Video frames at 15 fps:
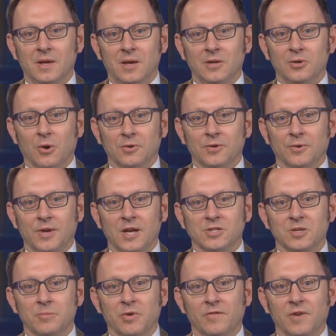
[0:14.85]
Your
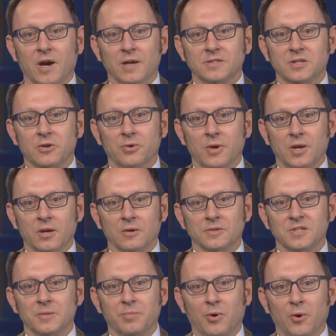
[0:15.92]
donation provides critical
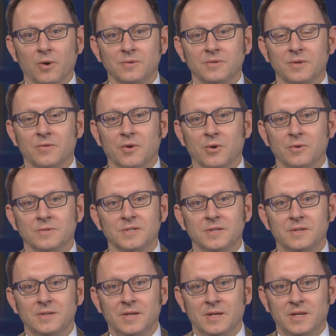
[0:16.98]
support to those
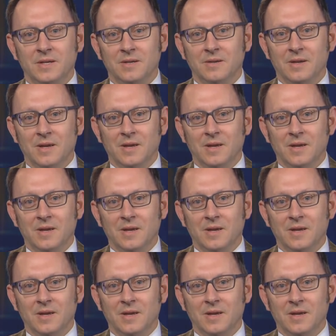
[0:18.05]
in need.